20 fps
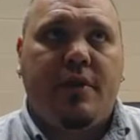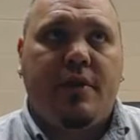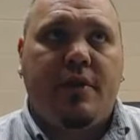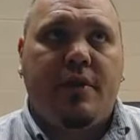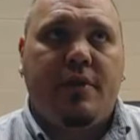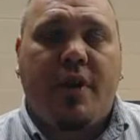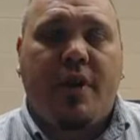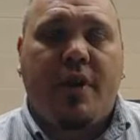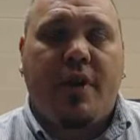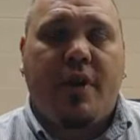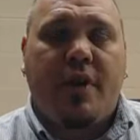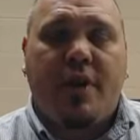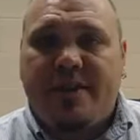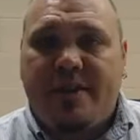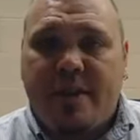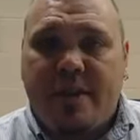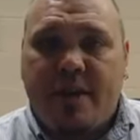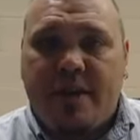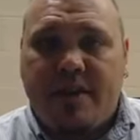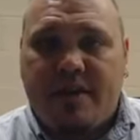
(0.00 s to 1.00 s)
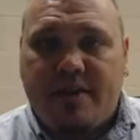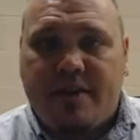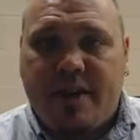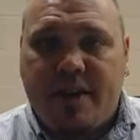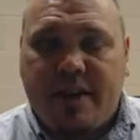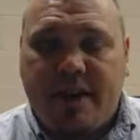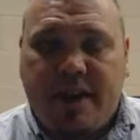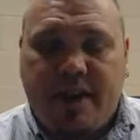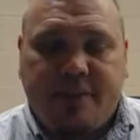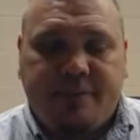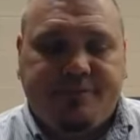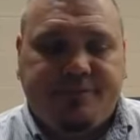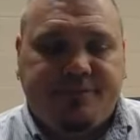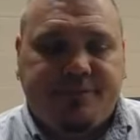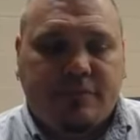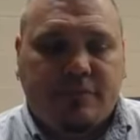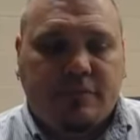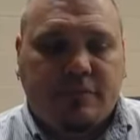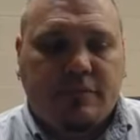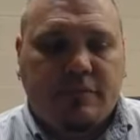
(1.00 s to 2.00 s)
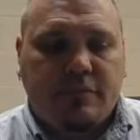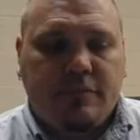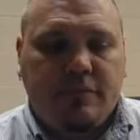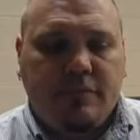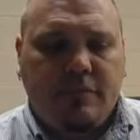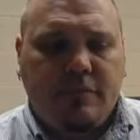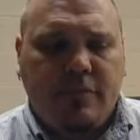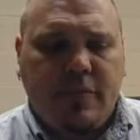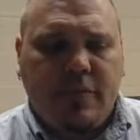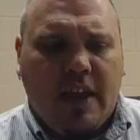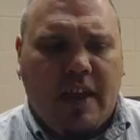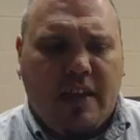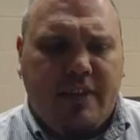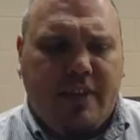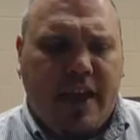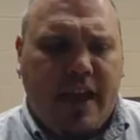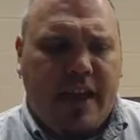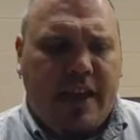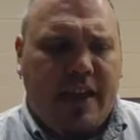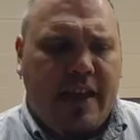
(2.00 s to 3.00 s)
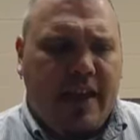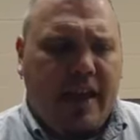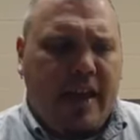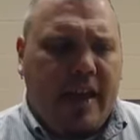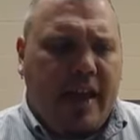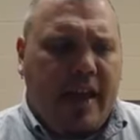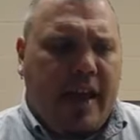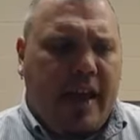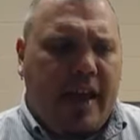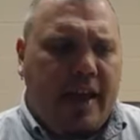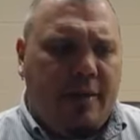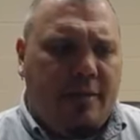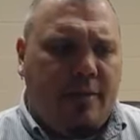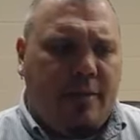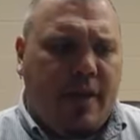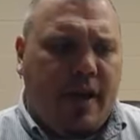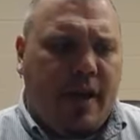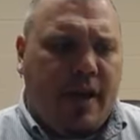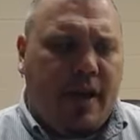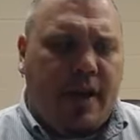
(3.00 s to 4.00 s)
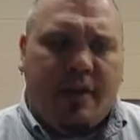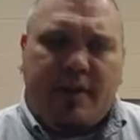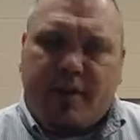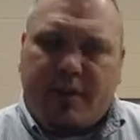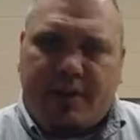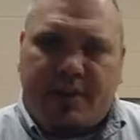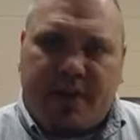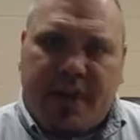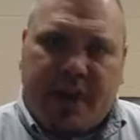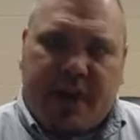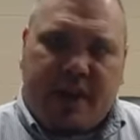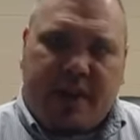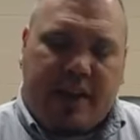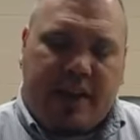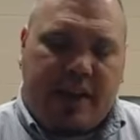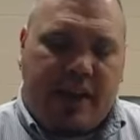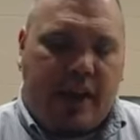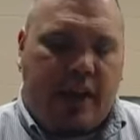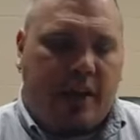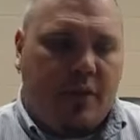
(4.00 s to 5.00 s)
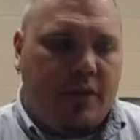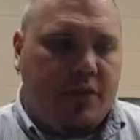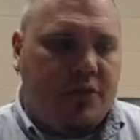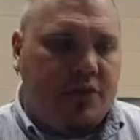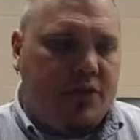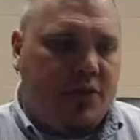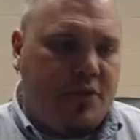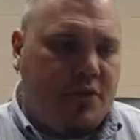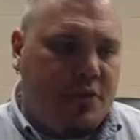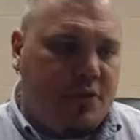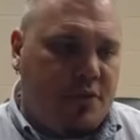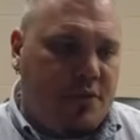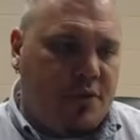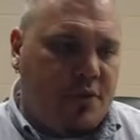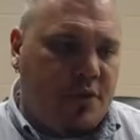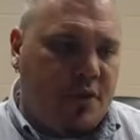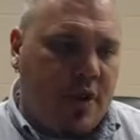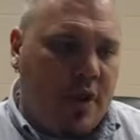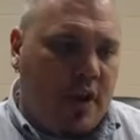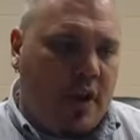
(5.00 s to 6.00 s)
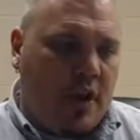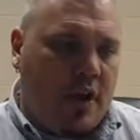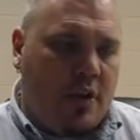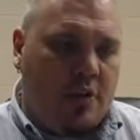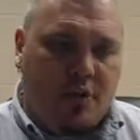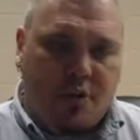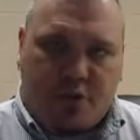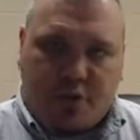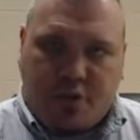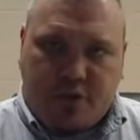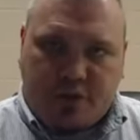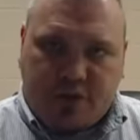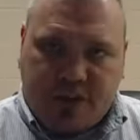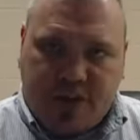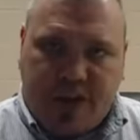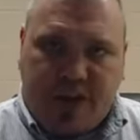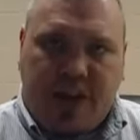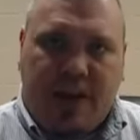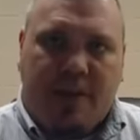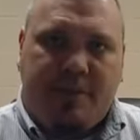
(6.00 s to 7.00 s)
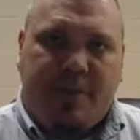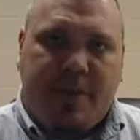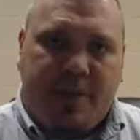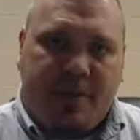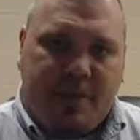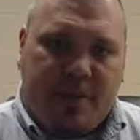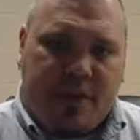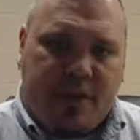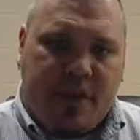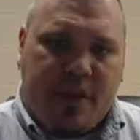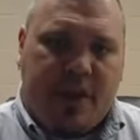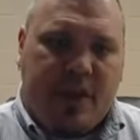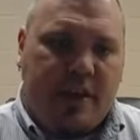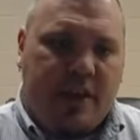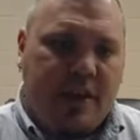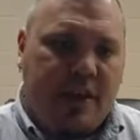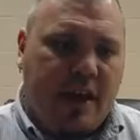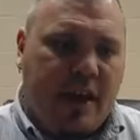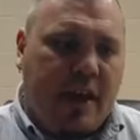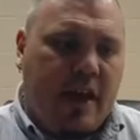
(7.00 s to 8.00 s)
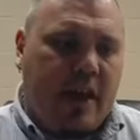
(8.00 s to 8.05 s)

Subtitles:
resurrected on a Sunday, and that understanding how the Jews understood time and everything,